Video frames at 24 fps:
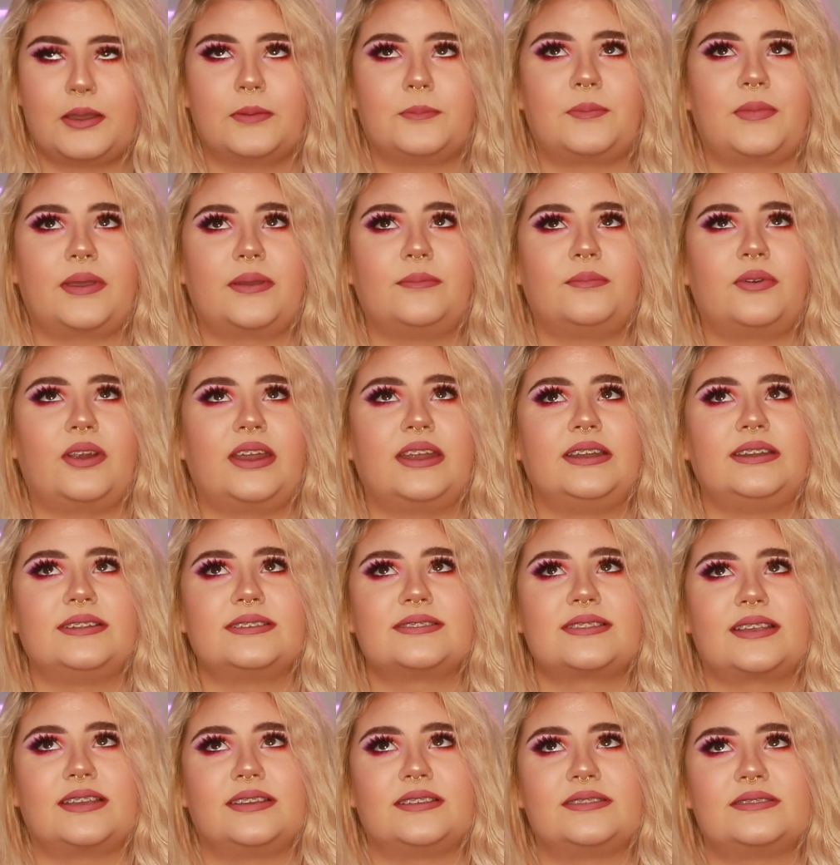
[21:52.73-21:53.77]
My brain
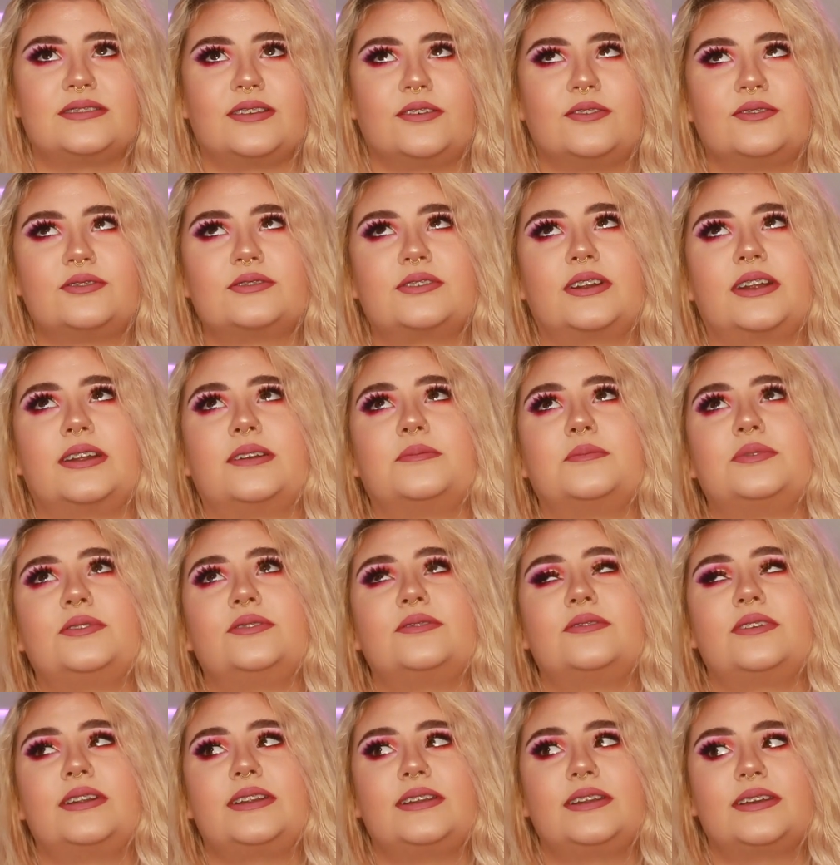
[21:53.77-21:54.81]
is like so
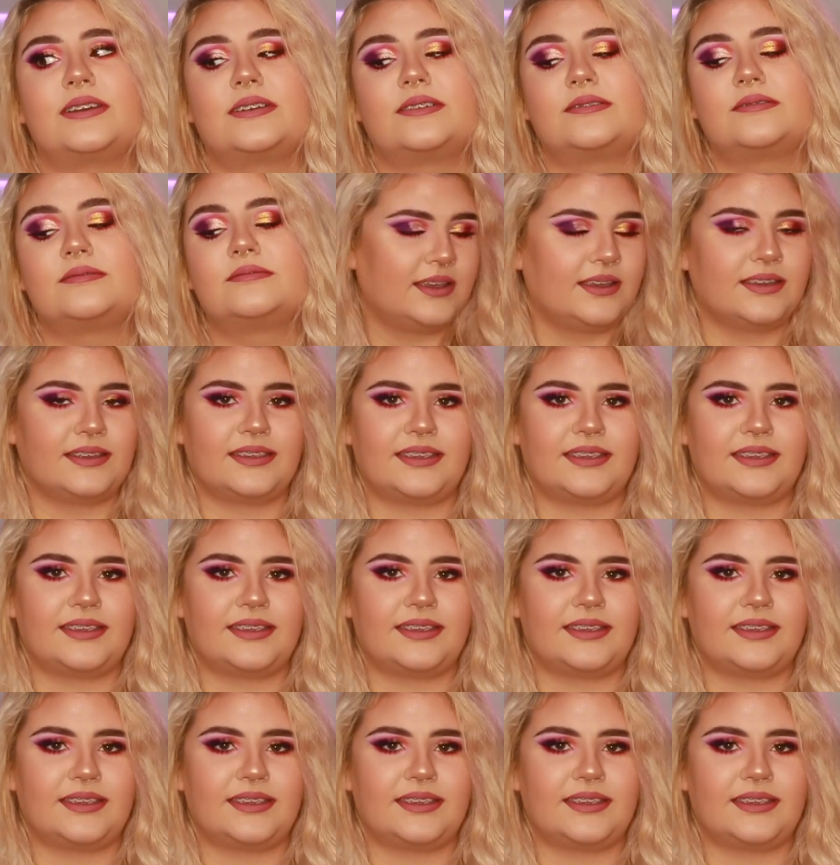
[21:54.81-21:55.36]
scrambled right now.